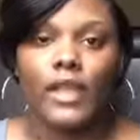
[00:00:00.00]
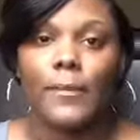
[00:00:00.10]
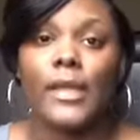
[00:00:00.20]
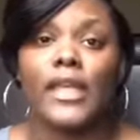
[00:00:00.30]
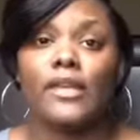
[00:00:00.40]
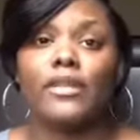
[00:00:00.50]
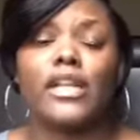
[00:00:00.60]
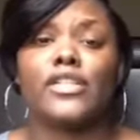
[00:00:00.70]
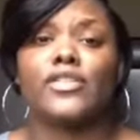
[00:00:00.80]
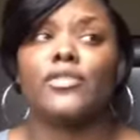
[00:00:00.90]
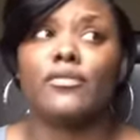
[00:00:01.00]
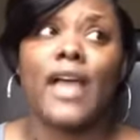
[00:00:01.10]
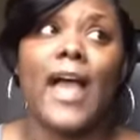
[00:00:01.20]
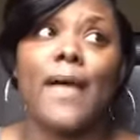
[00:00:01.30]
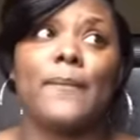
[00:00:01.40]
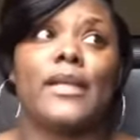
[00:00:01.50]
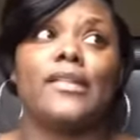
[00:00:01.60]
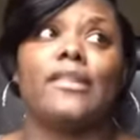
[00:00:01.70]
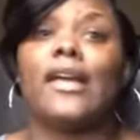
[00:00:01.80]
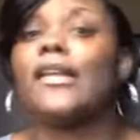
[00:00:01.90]
I've been getting ready to do that,
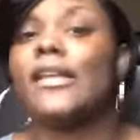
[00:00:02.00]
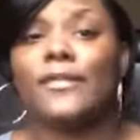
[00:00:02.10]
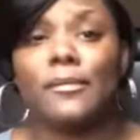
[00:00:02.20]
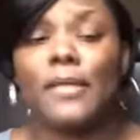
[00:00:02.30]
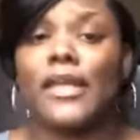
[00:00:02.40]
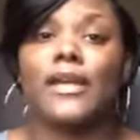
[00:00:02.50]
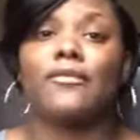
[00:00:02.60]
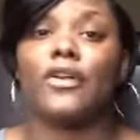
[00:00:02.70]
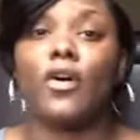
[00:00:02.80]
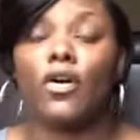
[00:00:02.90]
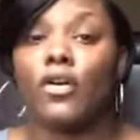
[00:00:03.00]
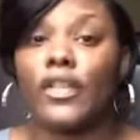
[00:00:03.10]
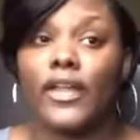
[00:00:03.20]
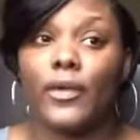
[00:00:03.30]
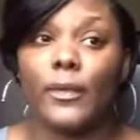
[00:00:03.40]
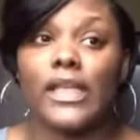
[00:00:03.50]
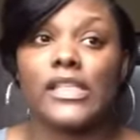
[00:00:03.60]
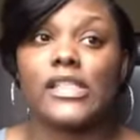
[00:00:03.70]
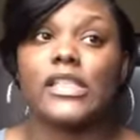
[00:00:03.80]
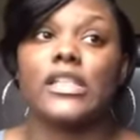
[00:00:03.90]
but that does not even make up for all the other
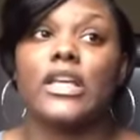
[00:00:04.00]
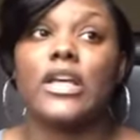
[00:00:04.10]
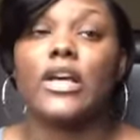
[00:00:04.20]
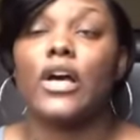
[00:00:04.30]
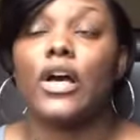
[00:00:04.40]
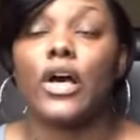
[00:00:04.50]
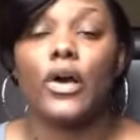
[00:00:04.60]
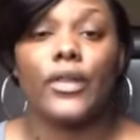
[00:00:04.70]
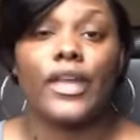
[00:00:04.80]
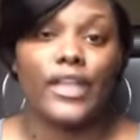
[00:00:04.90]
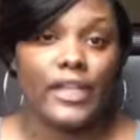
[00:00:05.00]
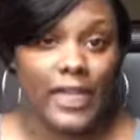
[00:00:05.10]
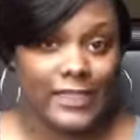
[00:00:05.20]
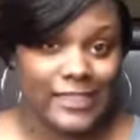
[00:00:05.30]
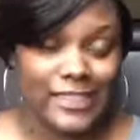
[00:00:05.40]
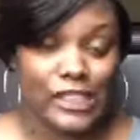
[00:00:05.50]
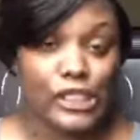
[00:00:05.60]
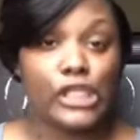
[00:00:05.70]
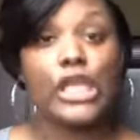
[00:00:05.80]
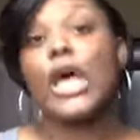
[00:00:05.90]
weeks and all the other nonsense.
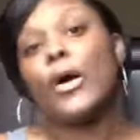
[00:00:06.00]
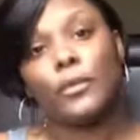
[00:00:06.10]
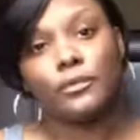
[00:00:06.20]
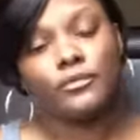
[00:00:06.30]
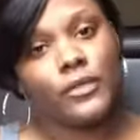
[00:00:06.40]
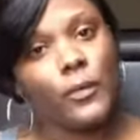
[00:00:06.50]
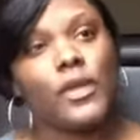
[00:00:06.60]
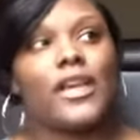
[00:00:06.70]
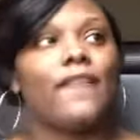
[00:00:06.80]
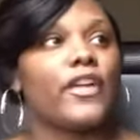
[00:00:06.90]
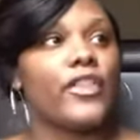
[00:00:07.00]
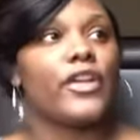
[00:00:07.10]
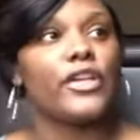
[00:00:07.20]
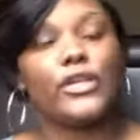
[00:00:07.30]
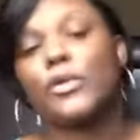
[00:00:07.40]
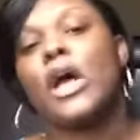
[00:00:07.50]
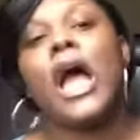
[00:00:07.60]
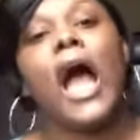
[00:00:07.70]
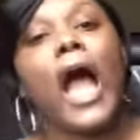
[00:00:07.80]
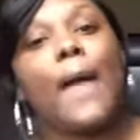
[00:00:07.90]
So without further ado,
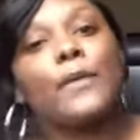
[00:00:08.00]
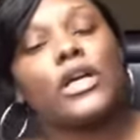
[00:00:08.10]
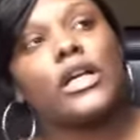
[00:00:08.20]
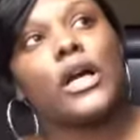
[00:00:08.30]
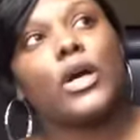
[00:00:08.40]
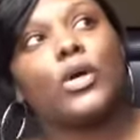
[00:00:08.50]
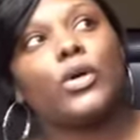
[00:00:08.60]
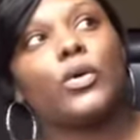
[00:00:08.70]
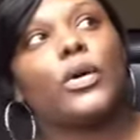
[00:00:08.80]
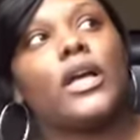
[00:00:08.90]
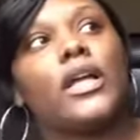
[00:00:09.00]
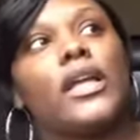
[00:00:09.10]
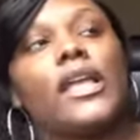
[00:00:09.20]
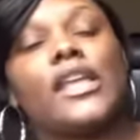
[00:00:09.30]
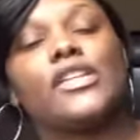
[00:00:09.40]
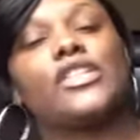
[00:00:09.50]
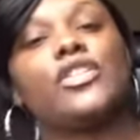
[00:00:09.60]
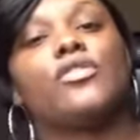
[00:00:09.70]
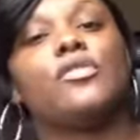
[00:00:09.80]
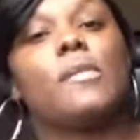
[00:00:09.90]
I'm gonna go
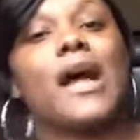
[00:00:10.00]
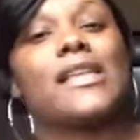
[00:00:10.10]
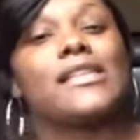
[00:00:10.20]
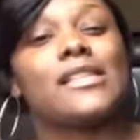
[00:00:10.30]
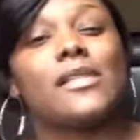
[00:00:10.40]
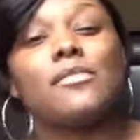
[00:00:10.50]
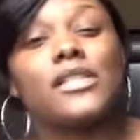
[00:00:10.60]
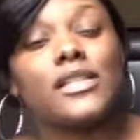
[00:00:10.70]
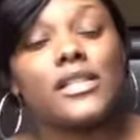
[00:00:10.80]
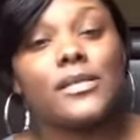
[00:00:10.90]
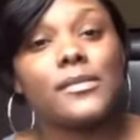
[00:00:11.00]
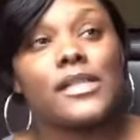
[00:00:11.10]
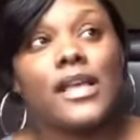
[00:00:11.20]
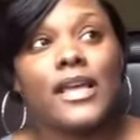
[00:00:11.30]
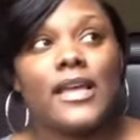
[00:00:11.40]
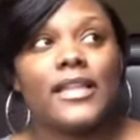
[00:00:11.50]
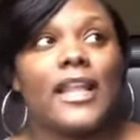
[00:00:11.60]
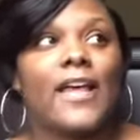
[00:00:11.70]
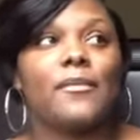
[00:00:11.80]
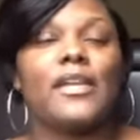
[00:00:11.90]
into my symptoms
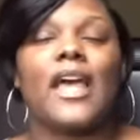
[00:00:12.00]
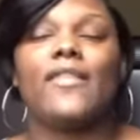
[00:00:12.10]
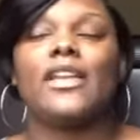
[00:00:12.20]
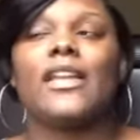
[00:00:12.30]
that I've been having.